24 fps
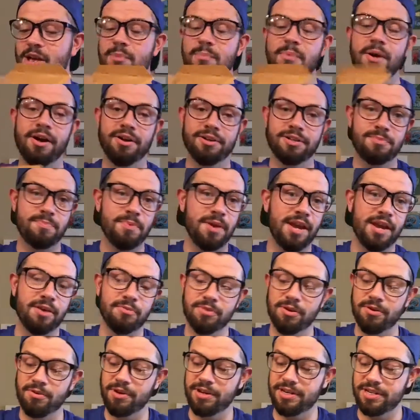box being
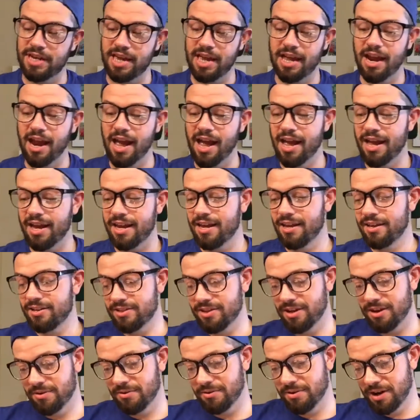ruined, and I
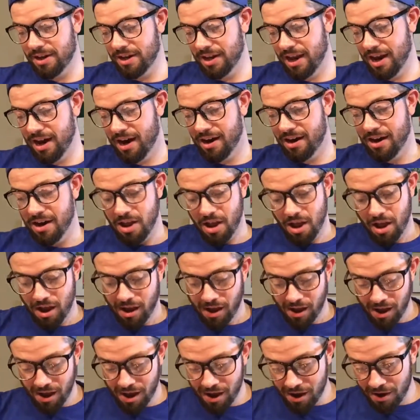don't care.
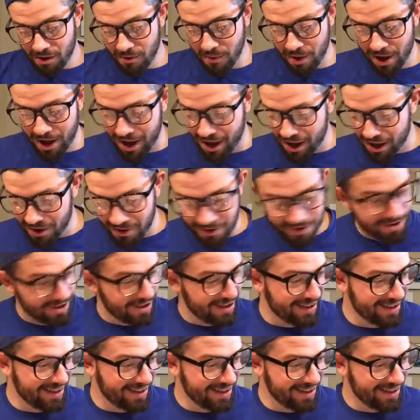Oh, wow.